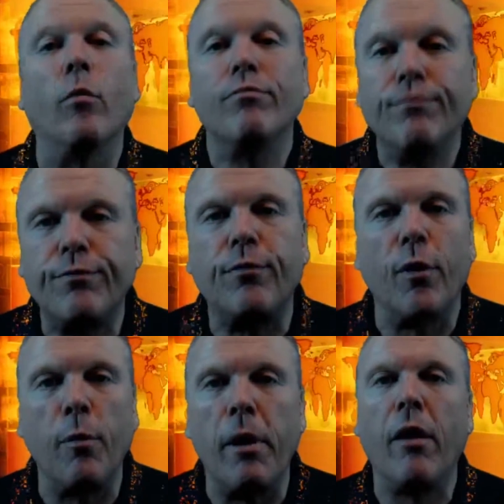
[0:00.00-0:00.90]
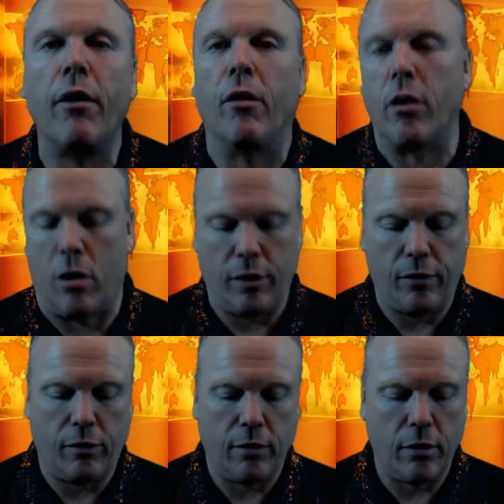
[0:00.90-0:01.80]
to help for the burial
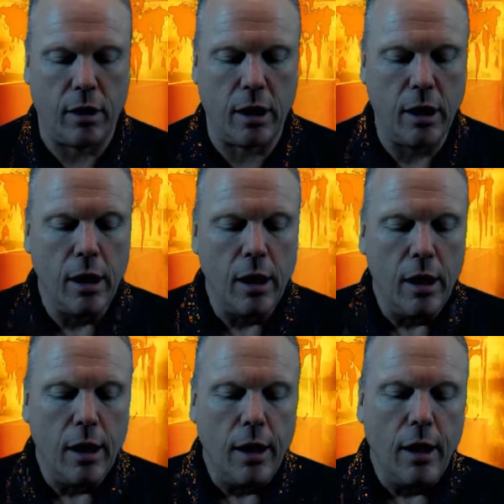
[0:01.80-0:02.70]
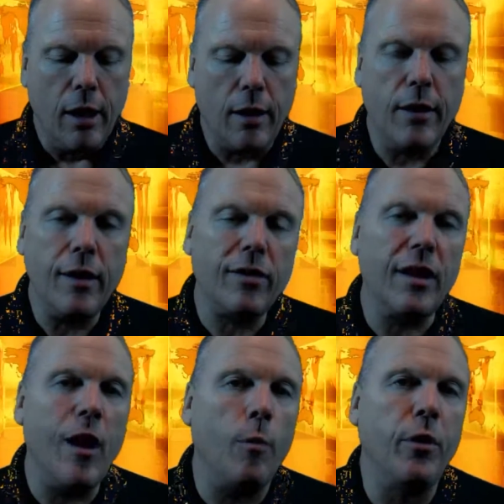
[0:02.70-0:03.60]
costs. Okay? And this
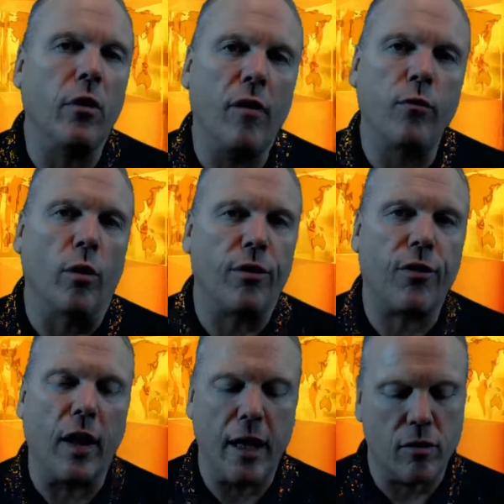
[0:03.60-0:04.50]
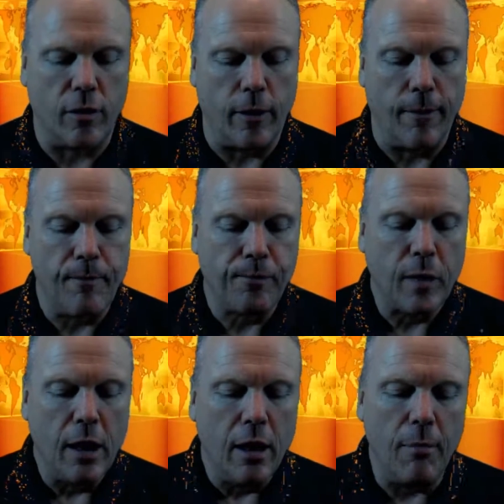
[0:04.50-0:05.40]
can help your loved ones financially.
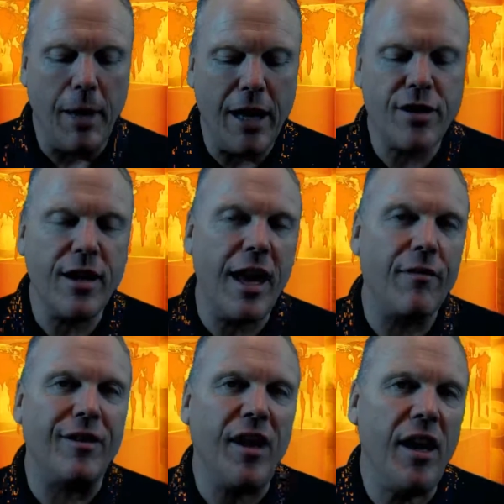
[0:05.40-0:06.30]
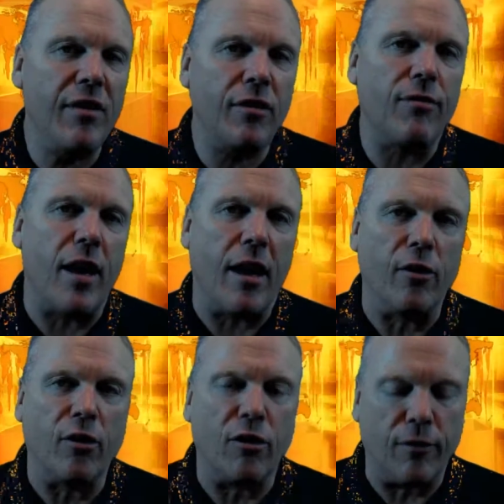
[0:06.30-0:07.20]
Imagine having tens of
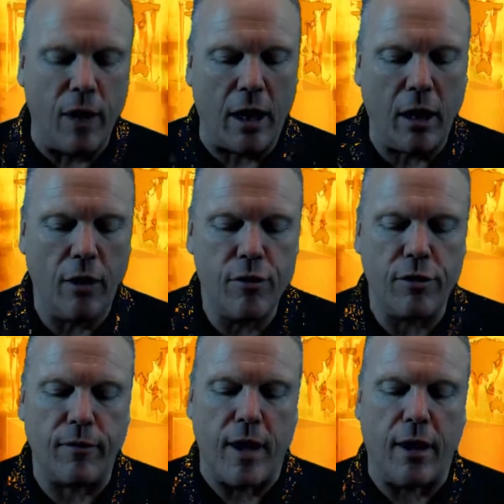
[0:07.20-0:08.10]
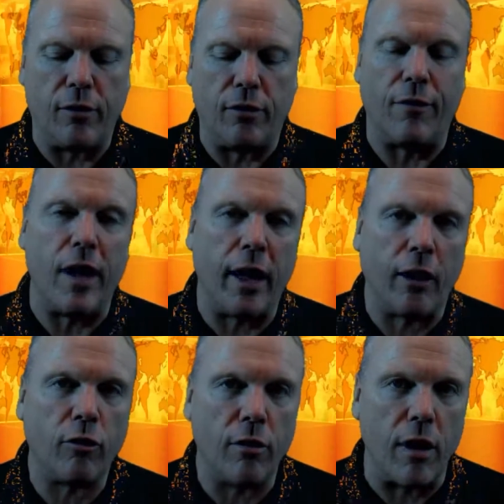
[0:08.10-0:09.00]
thousands, if not hundreds of thousands of
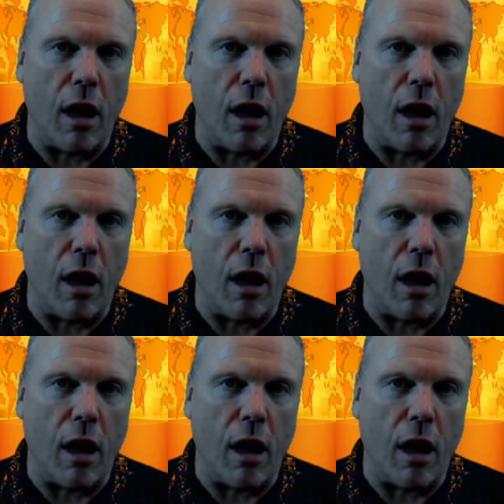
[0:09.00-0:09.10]
extra